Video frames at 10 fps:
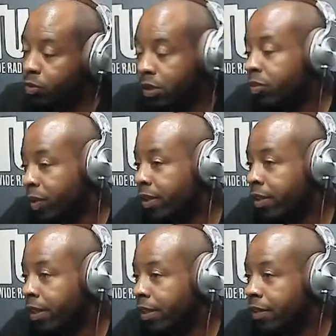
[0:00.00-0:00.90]
Will Smith
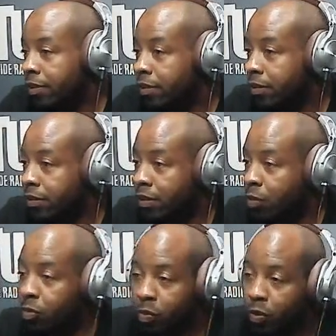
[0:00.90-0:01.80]
and he
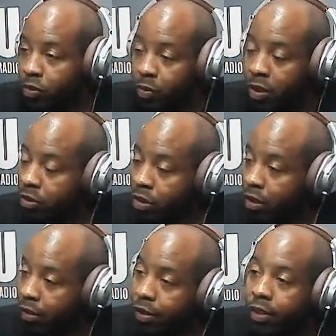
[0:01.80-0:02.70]
was supposed to be the star.
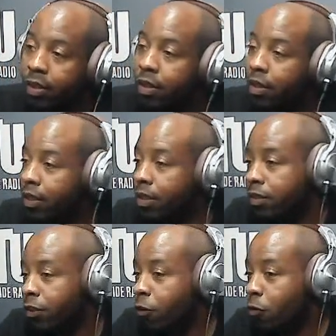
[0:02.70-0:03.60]

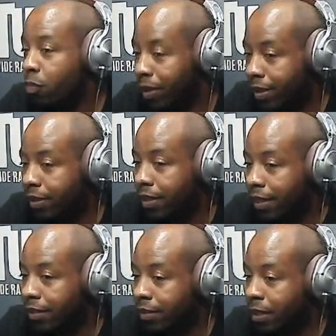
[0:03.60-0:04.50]
So, but
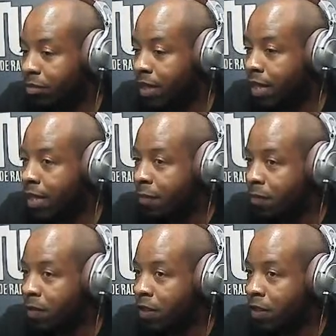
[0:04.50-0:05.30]
at the same time,